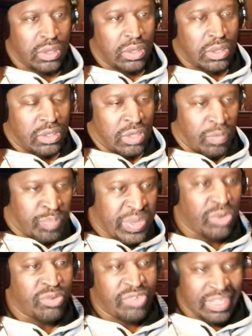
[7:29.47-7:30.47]
the
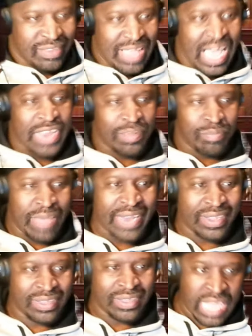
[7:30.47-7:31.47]
penalty is
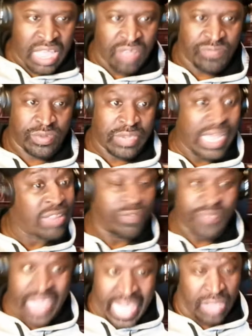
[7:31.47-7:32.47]
automatic death. That's a
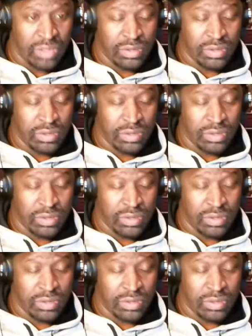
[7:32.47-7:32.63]
fact.